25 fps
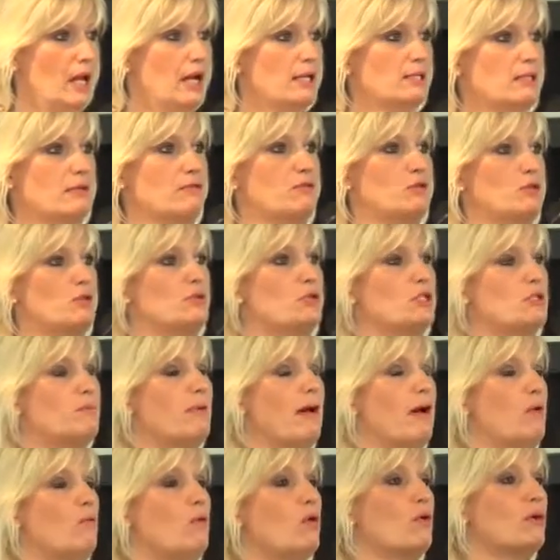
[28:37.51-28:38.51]
So I've talked
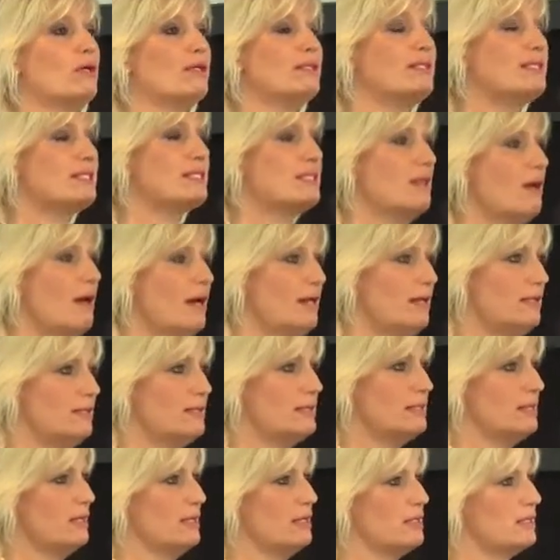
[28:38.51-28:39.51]
about what can
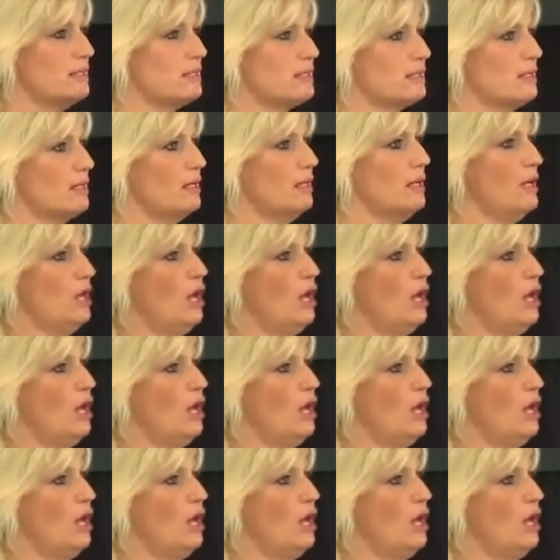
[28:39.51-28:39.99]
silence us,